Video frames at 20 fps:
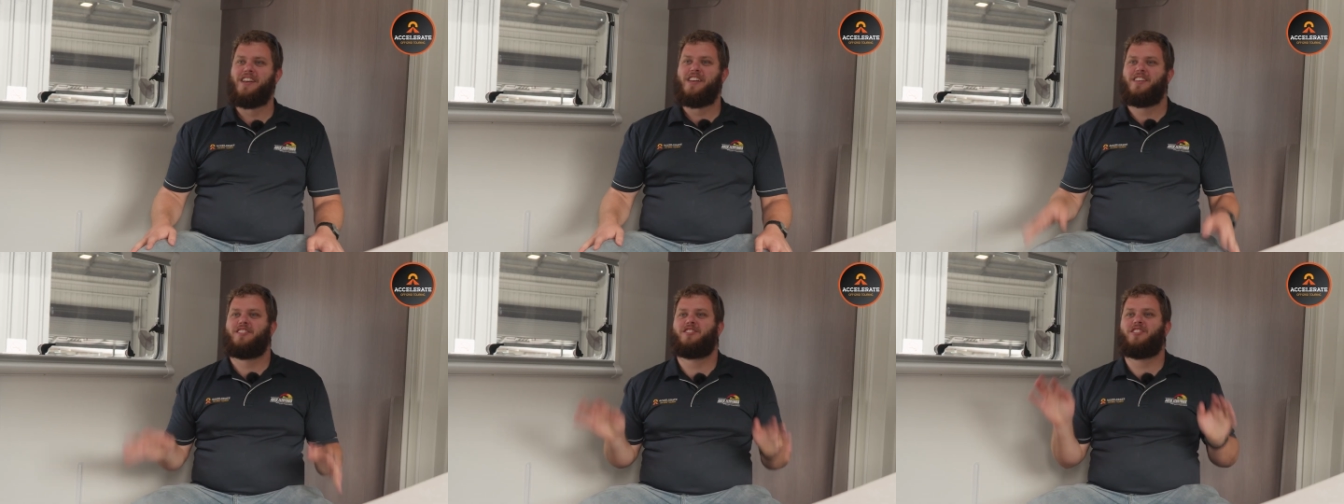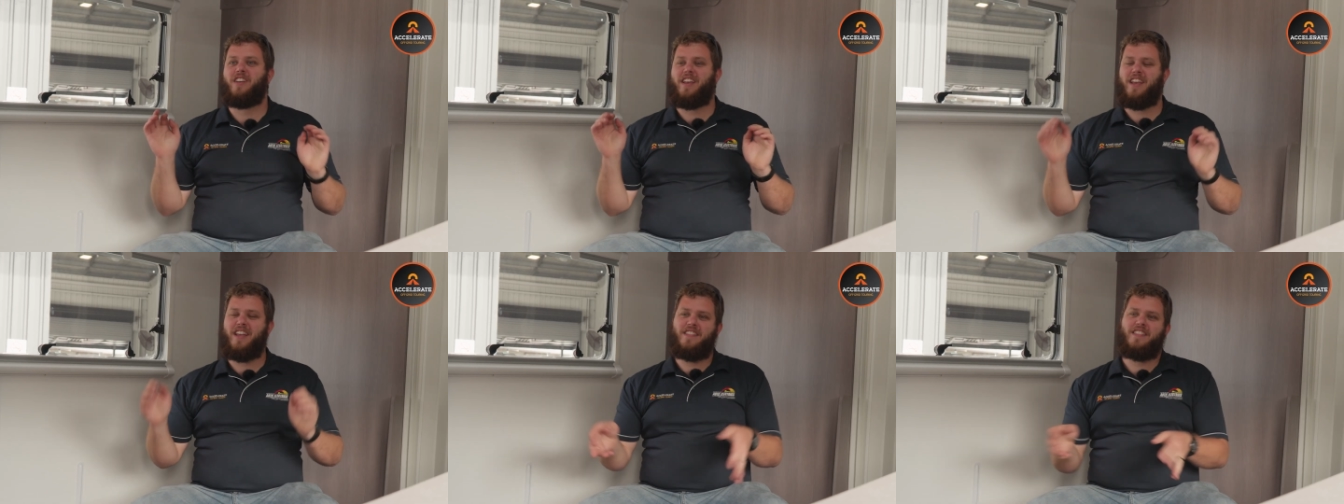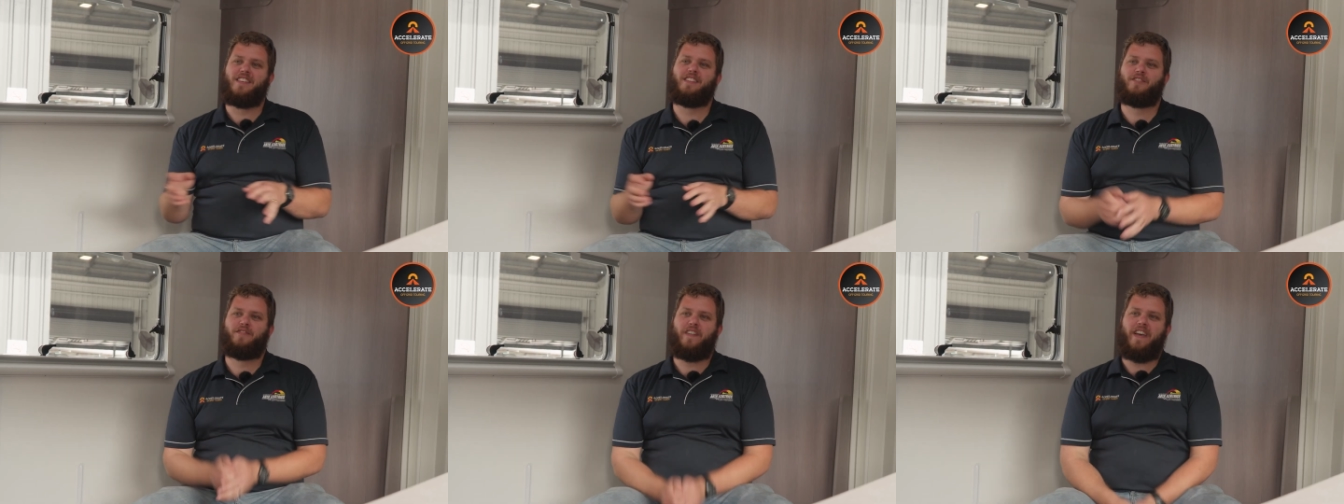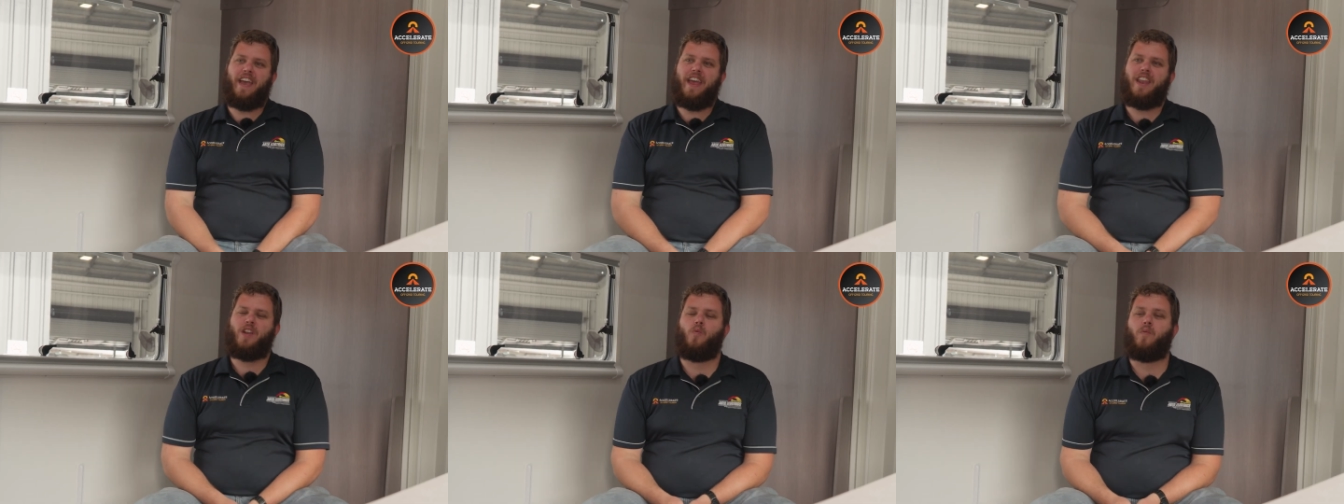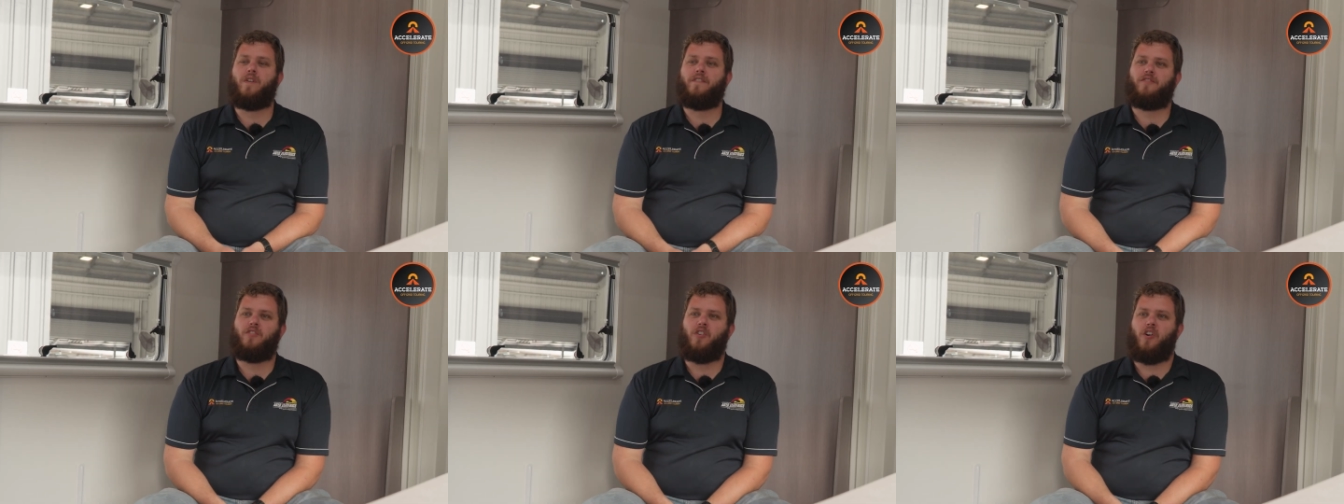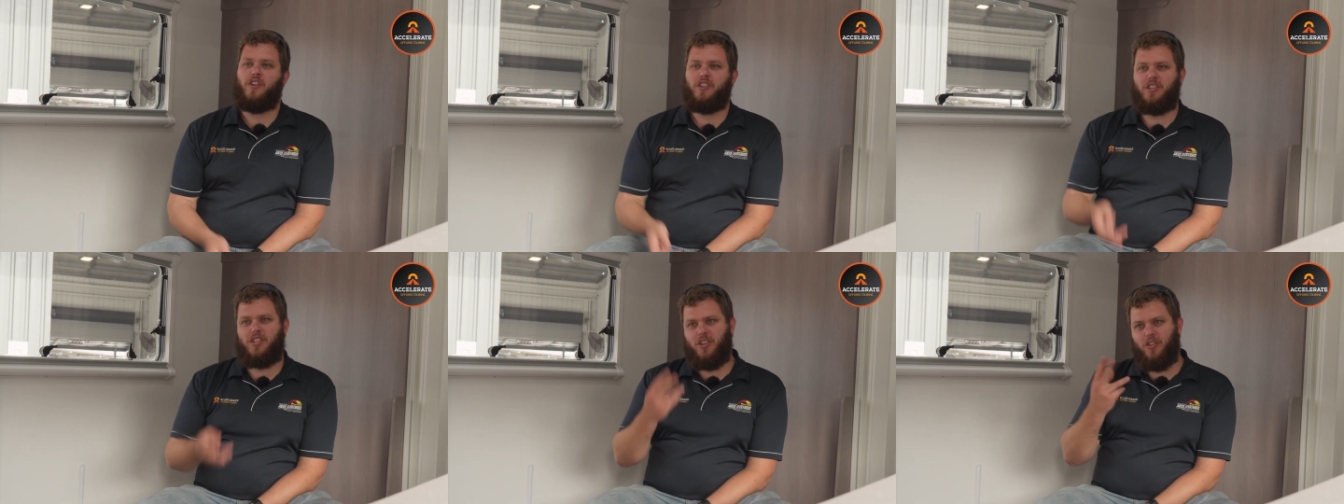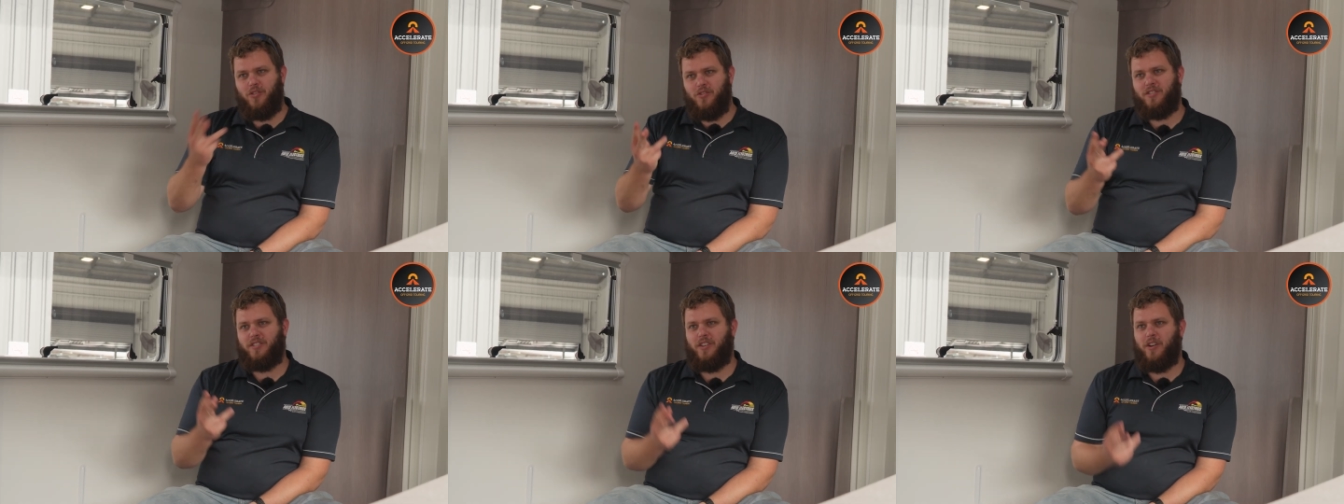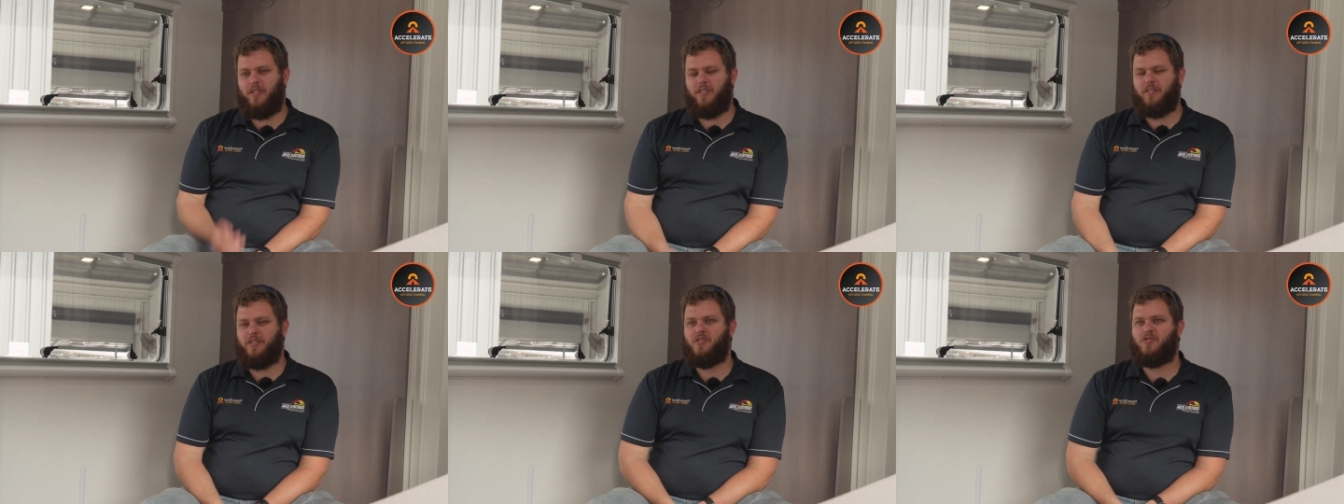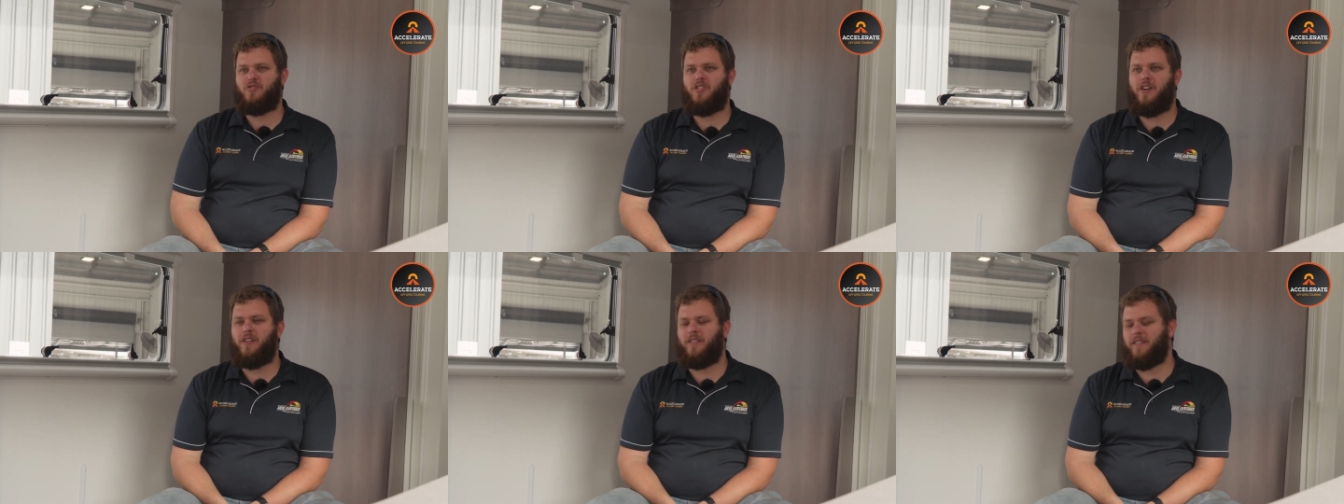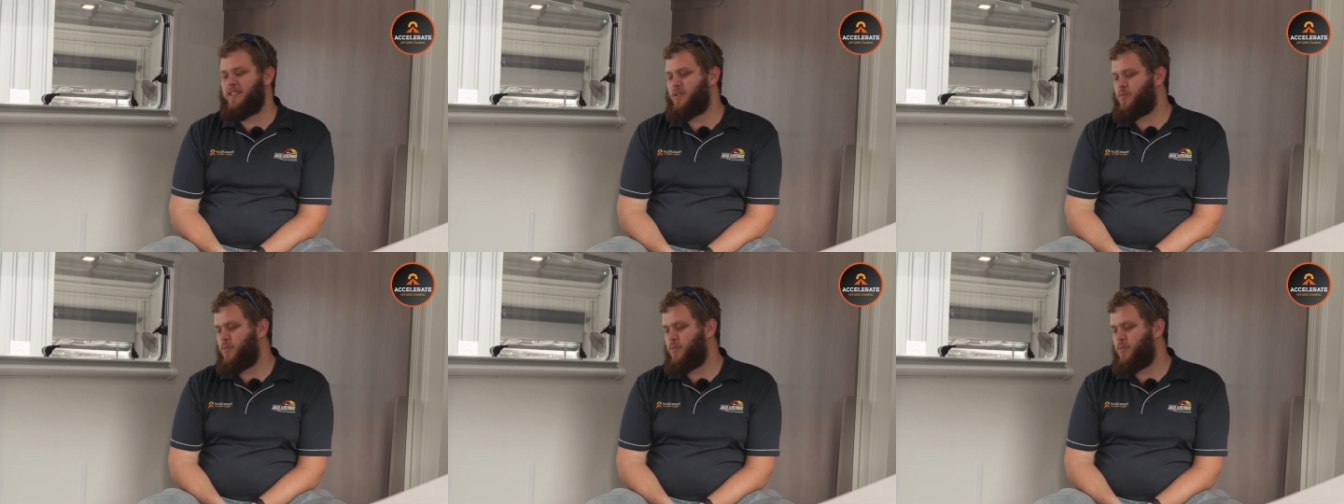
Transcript: So in this van, we've got two solar controllers.